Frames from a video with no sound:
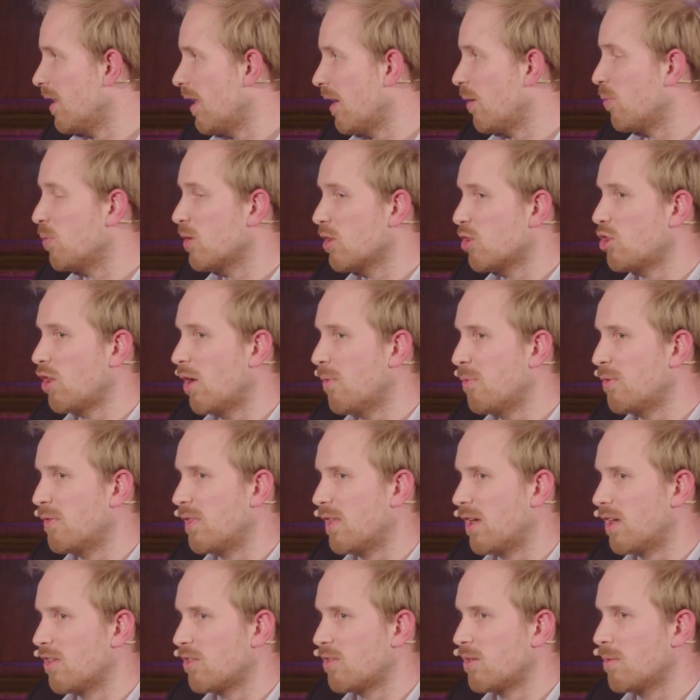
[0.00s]
Like, wir schaffen
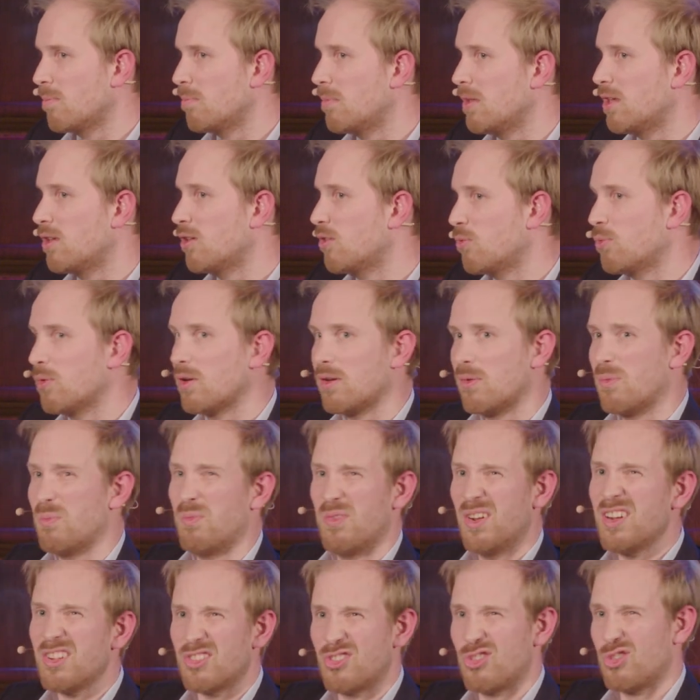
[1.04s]
das, because
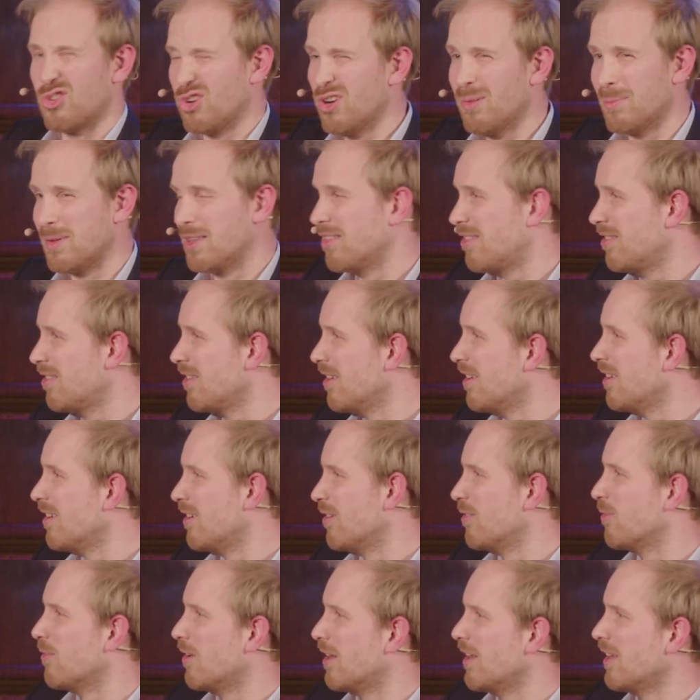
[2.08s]
we're Germans,
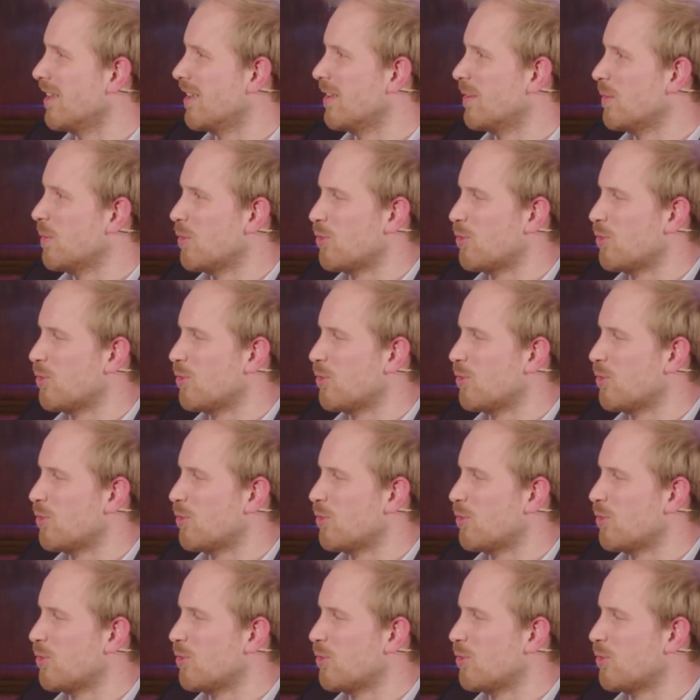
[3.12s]
right?